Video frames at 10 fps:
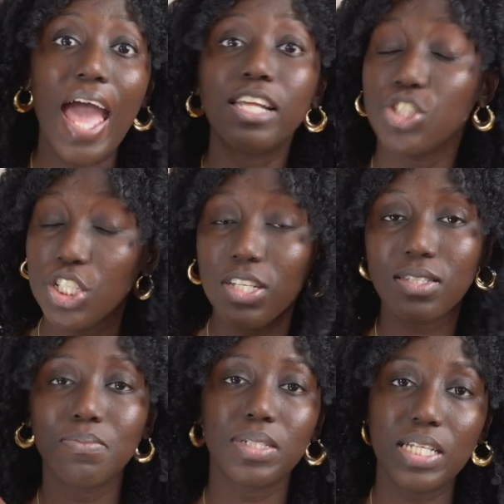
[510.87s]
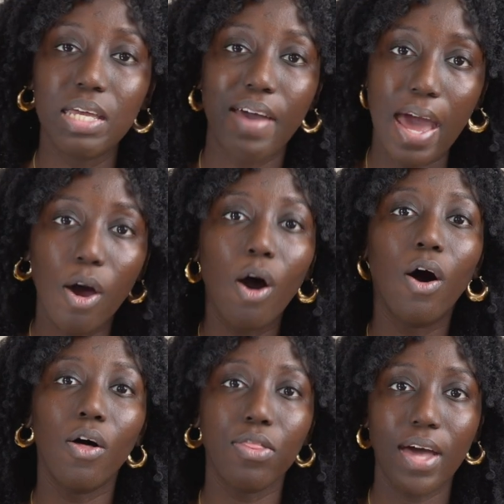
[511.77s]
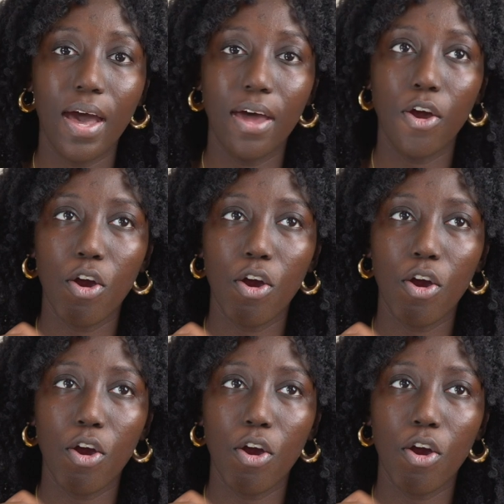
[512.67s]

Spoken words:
And she doesn't believe at all that